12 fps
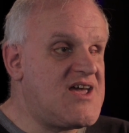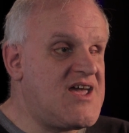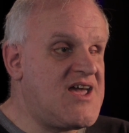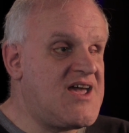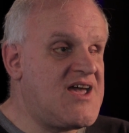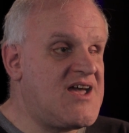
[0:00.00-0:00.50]

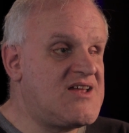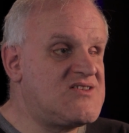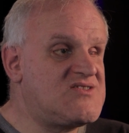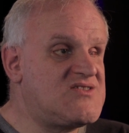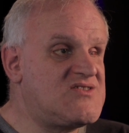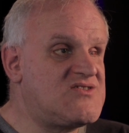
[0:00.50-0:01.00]

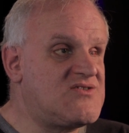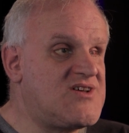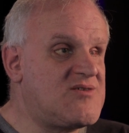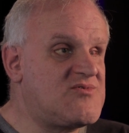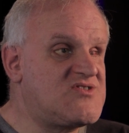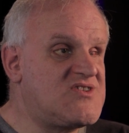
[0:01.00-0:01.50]
And so
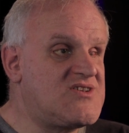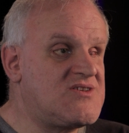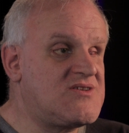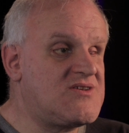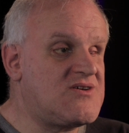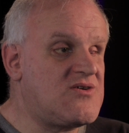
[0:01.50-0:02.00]
that was
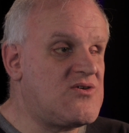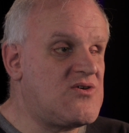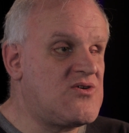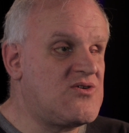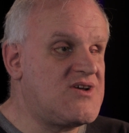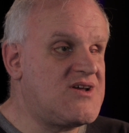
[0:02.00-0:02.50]
in
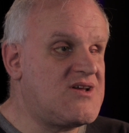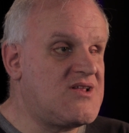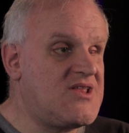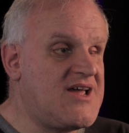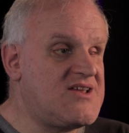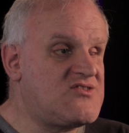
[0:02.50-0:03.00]

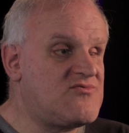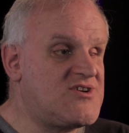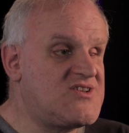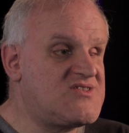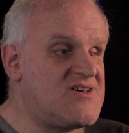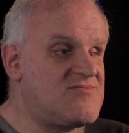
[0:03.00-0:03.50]
late
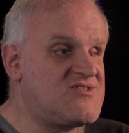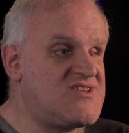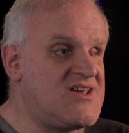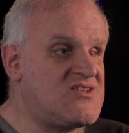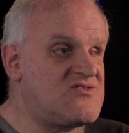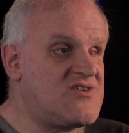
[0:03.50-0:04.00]

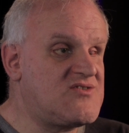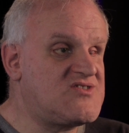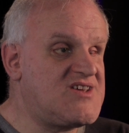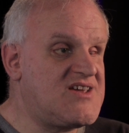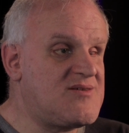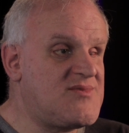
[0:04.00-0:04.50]
2017. So I
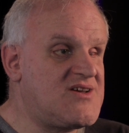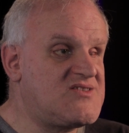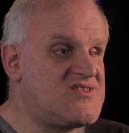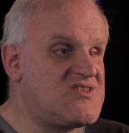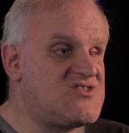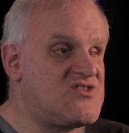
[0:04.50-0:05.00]
stayed at my
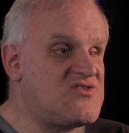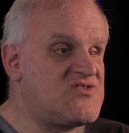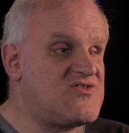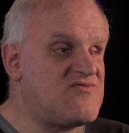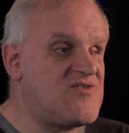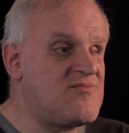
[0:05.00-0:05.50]

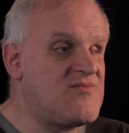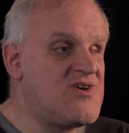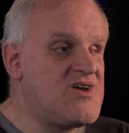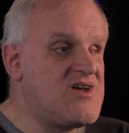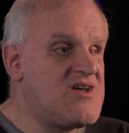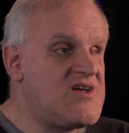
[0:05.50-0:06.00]
sister's from
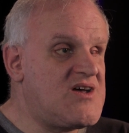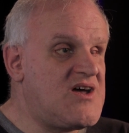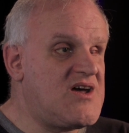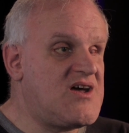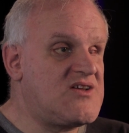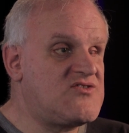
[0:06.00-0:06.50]

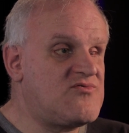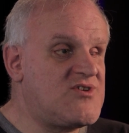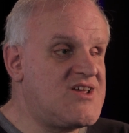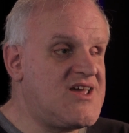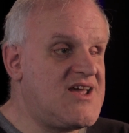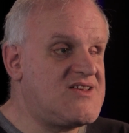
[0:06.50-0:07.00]

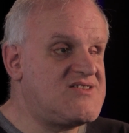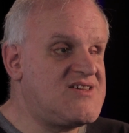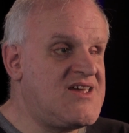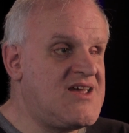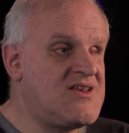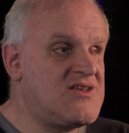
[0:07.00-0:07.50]

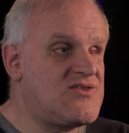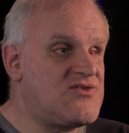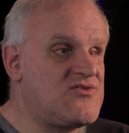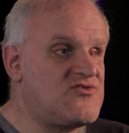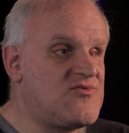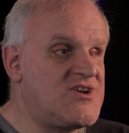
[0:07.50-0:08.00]
2018
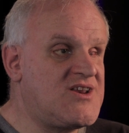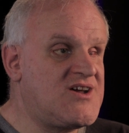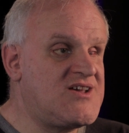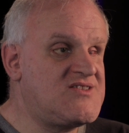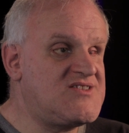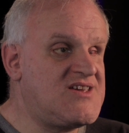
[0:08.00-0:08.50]
through
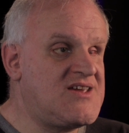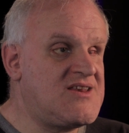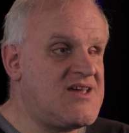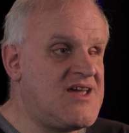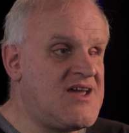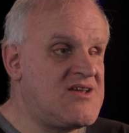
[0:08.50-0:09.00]
2019,
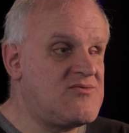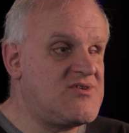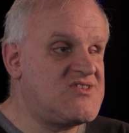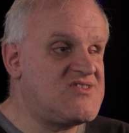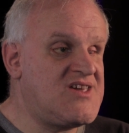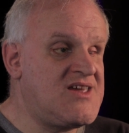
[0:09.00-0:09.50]
and
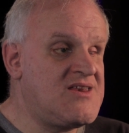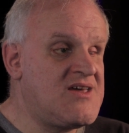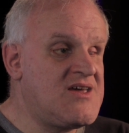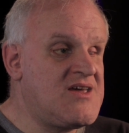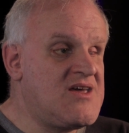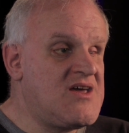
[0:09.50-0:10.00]
we'd seen
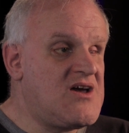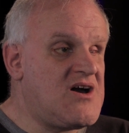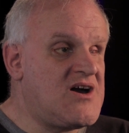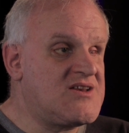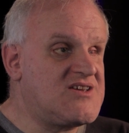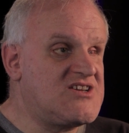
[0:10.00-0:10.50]

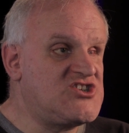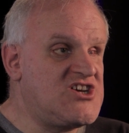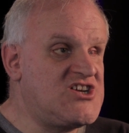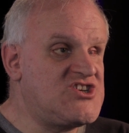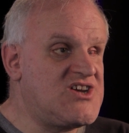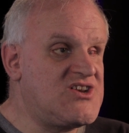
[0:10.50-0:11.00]
on
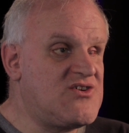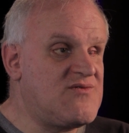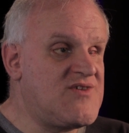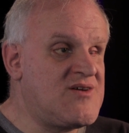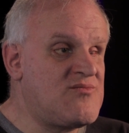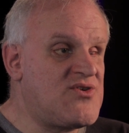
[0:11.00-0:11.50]
Kijiji in
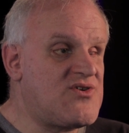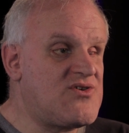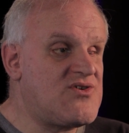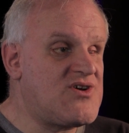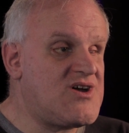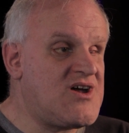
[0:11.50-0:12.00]
November,